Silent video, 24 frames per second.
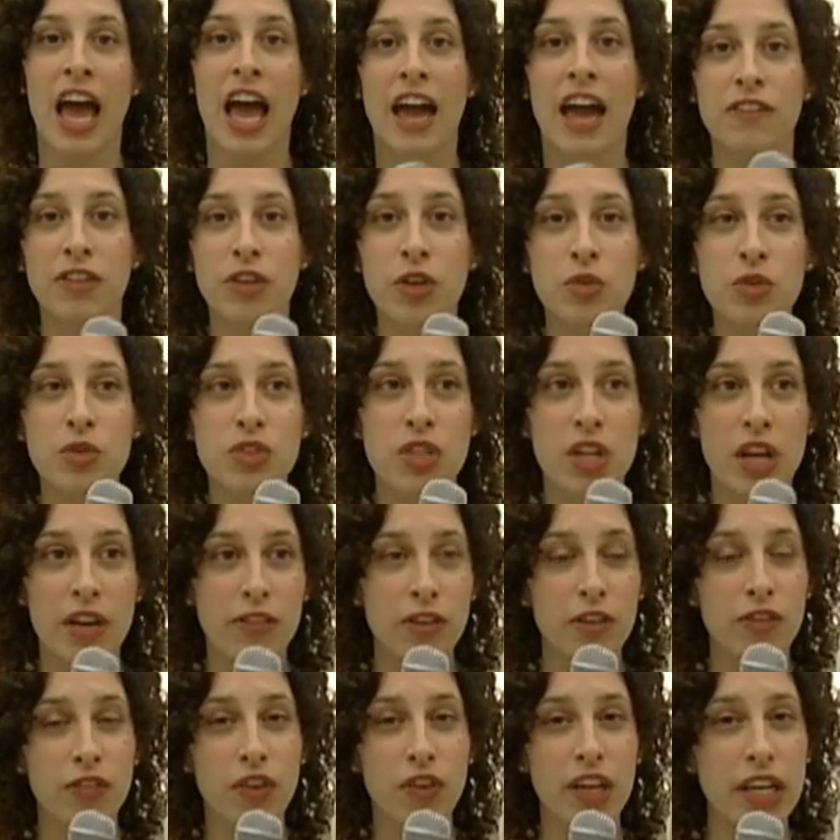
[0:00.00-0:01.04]
If you
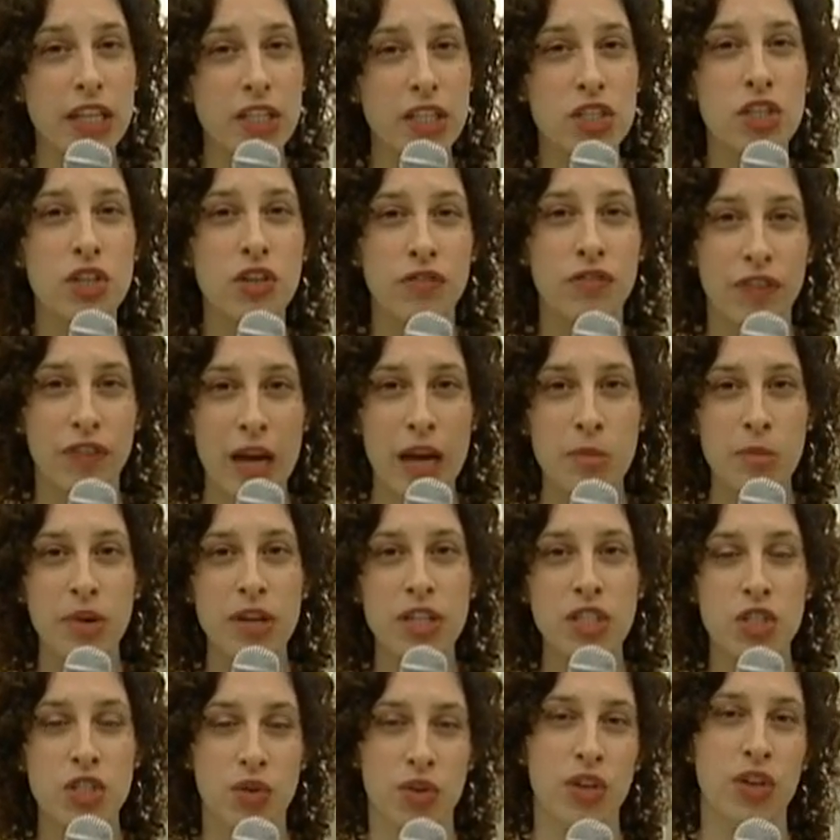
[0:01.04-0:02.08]
feel like it's too
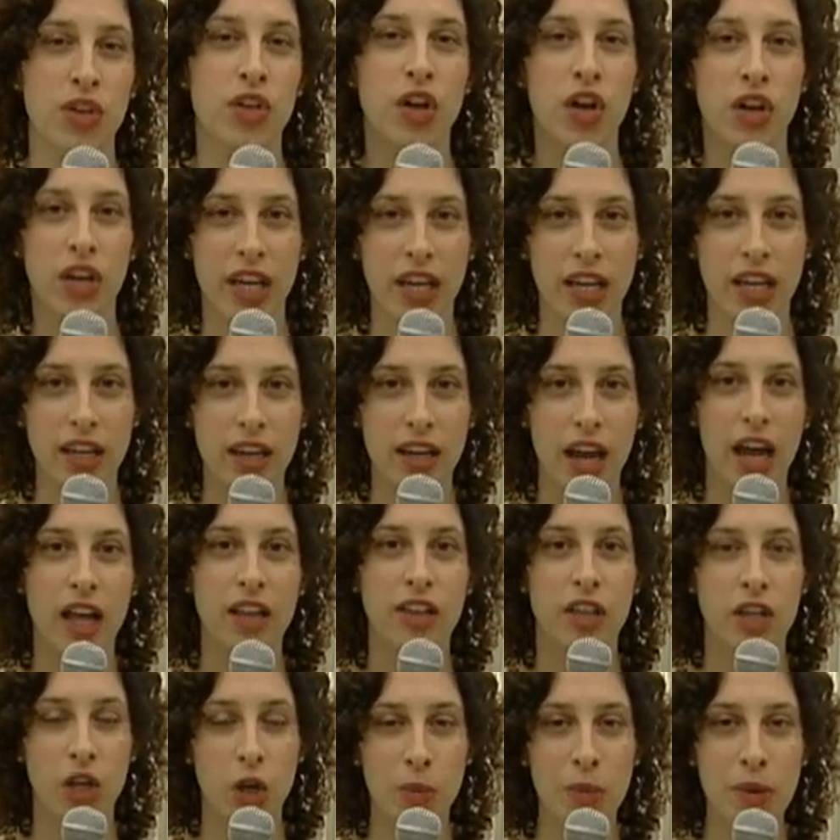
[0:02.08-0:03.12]
fibrous, you can cook it a
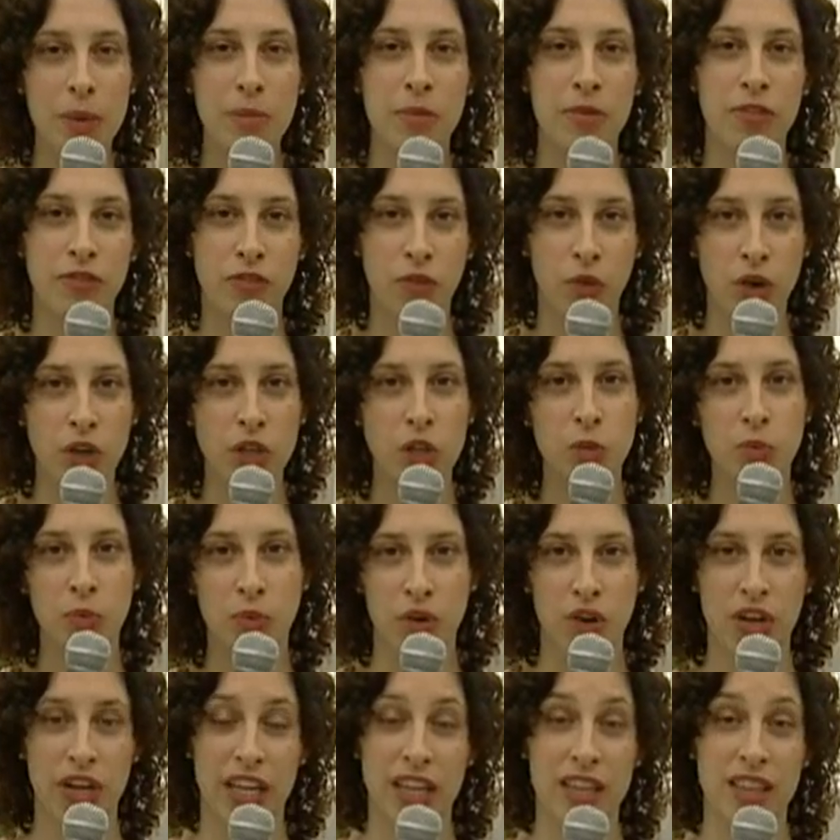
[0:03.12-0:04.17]
little bit before you
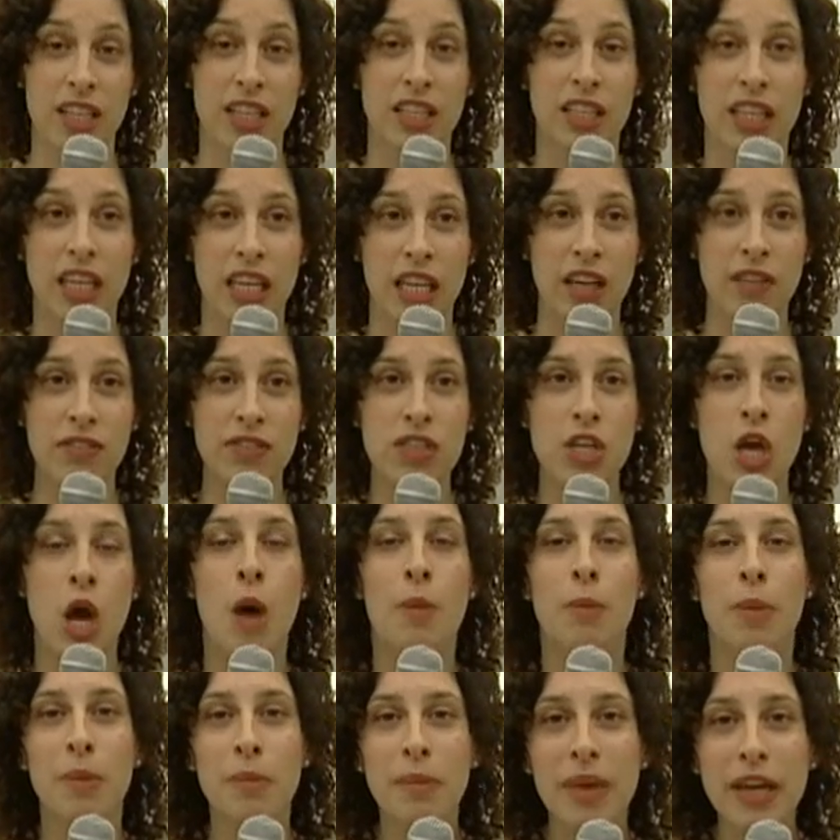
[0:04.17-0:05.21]
put in the leaves,
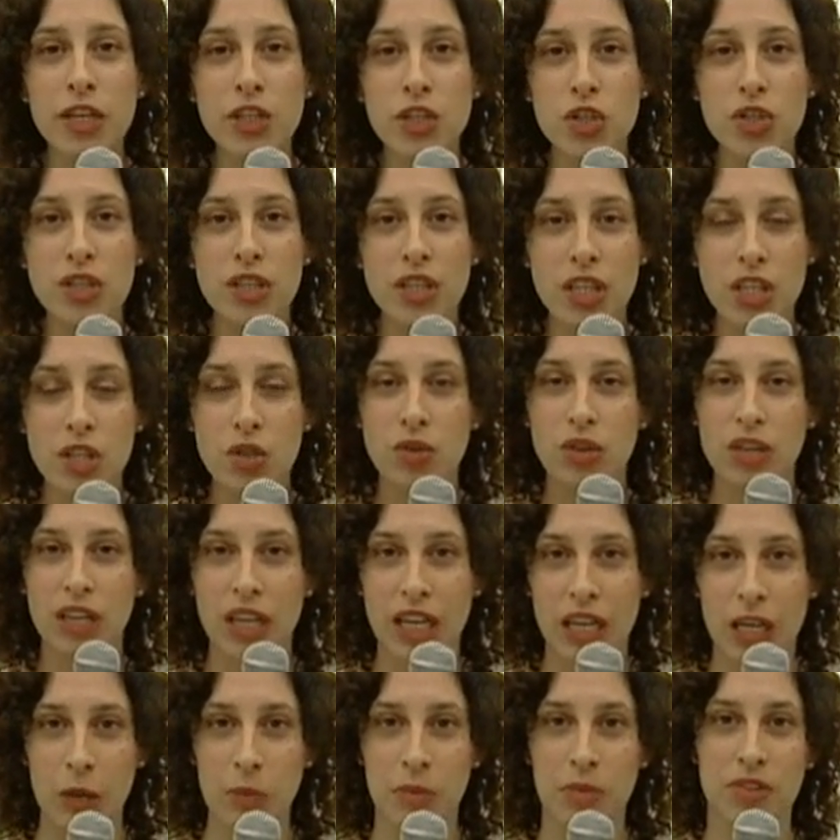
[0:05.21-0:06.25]
but make sure that you
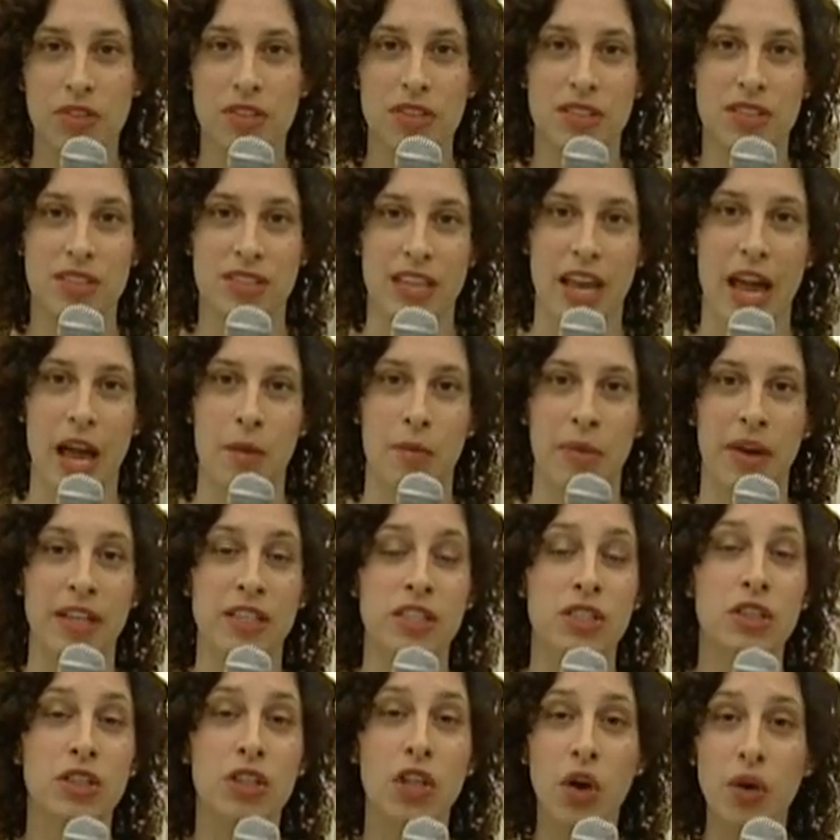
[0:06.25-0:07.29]
keep the stem.
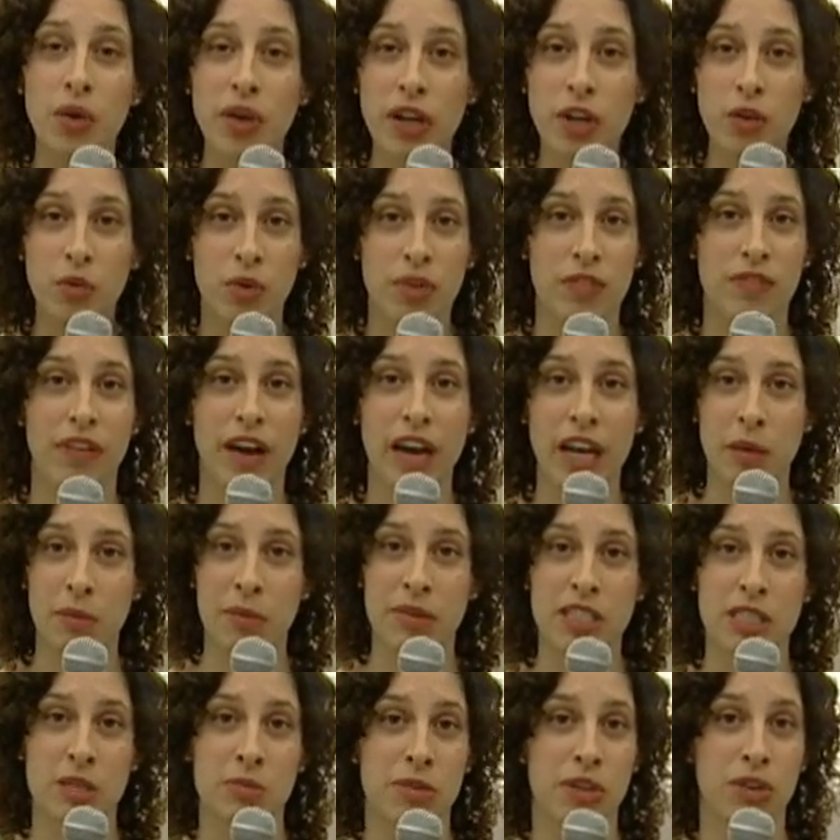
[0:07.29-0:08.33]
It's loaded with
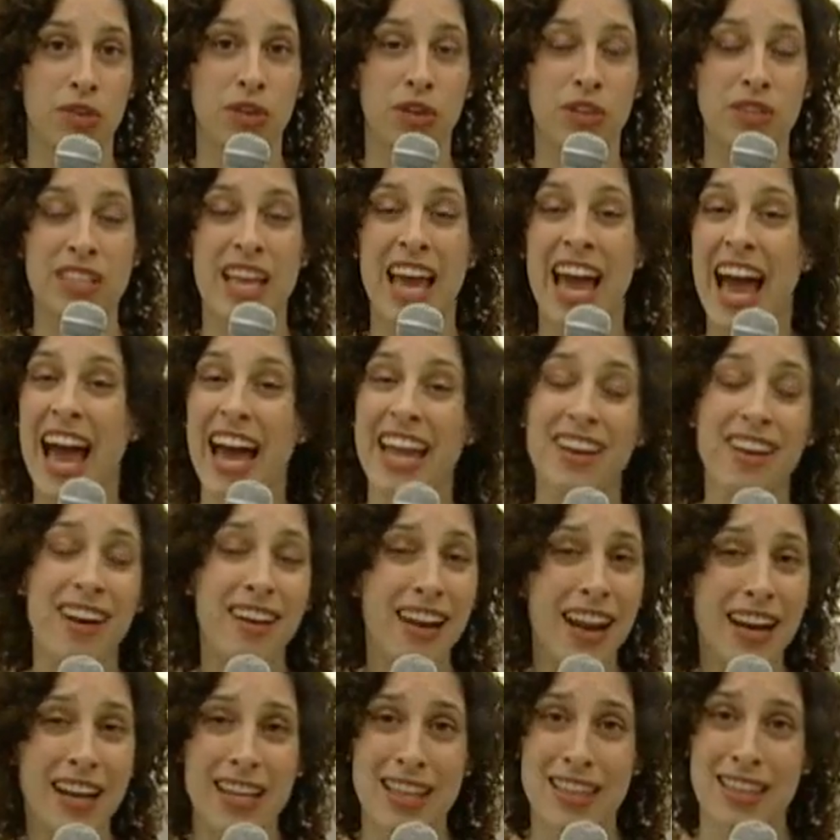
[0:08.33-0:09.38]
vitamins and minerals and
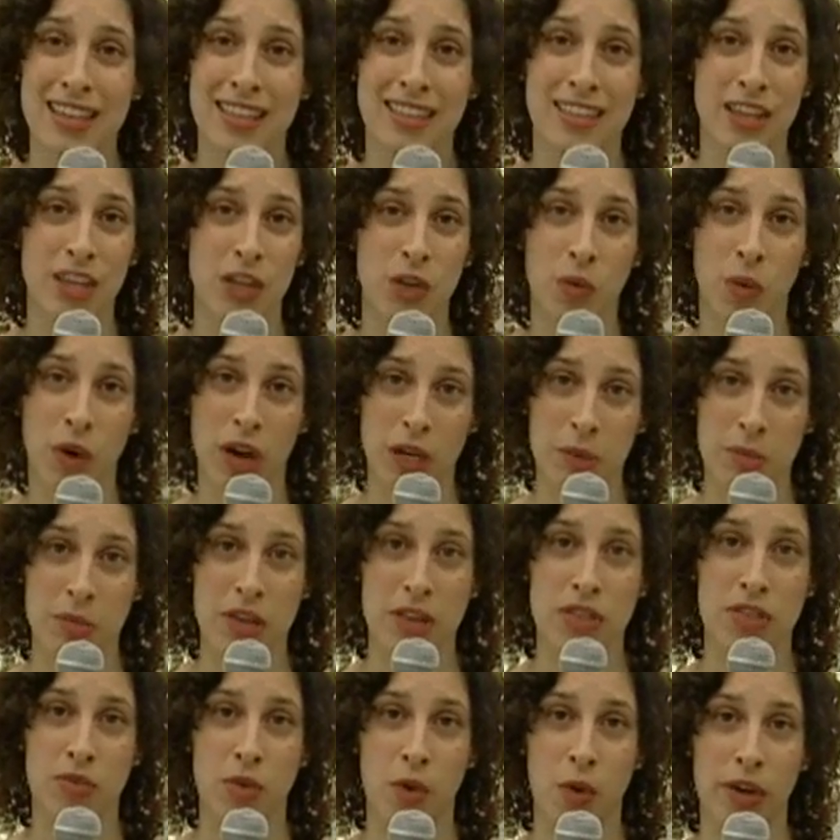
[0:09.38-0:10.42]
not anything that you want to be
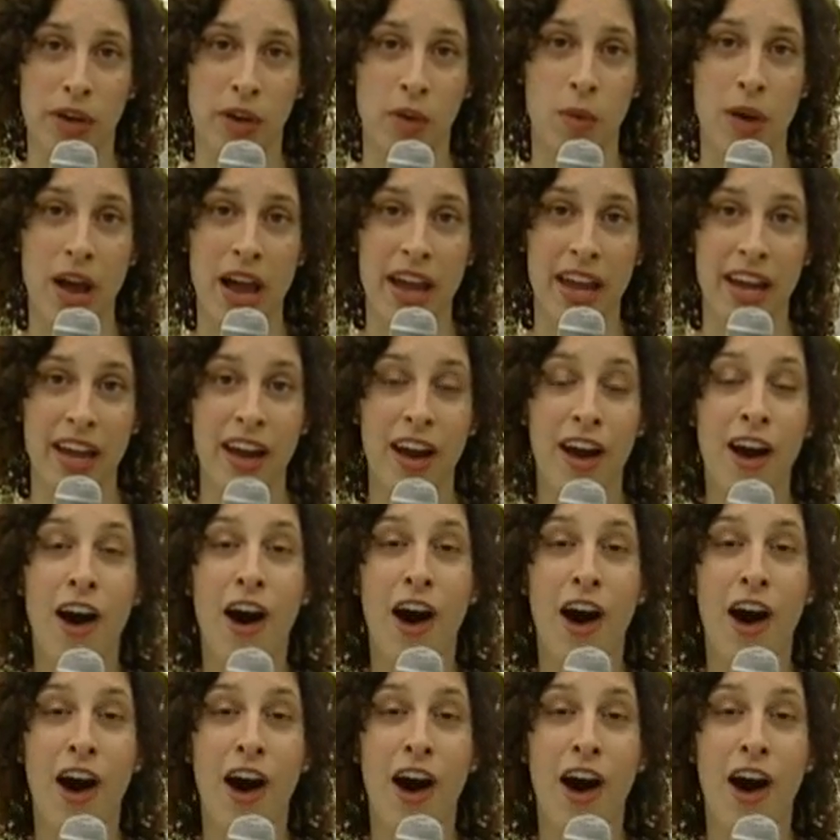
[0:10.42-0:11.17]
throwing away.